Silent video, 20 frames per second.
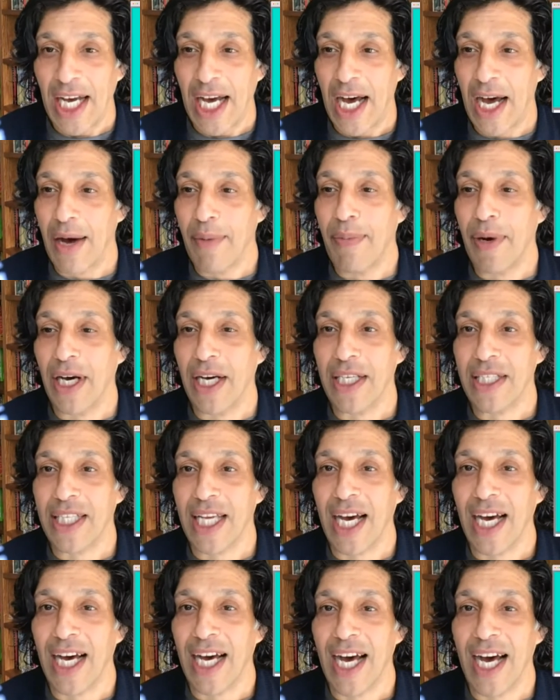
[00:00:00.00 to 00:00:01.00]
but
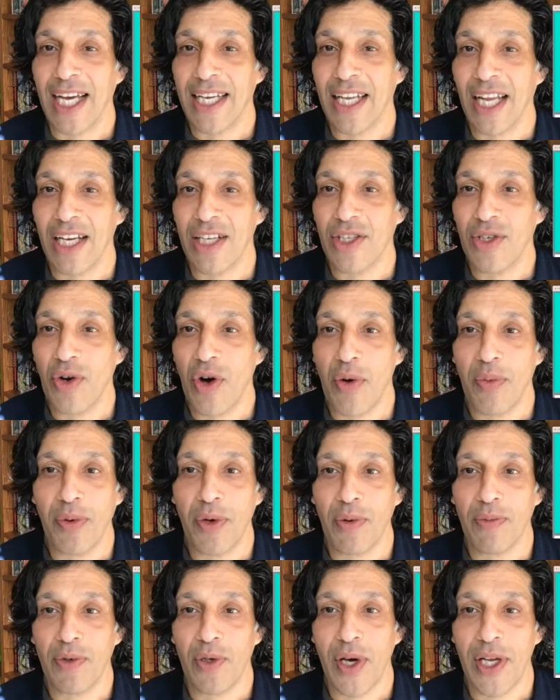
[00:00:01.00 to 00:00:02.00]
I'd like to
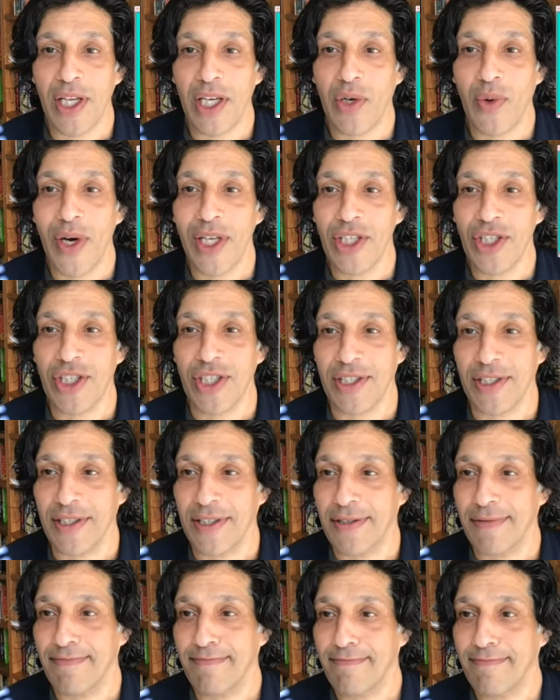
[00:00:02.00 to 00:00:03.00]
open up to any
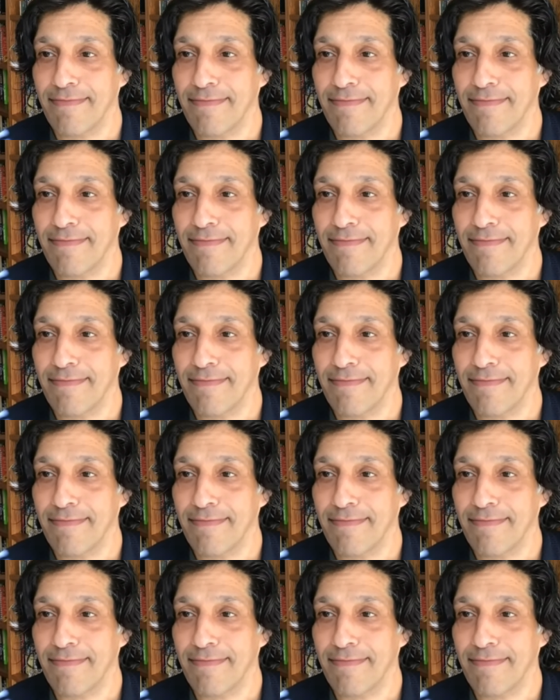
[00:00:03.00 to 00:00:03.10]
questions.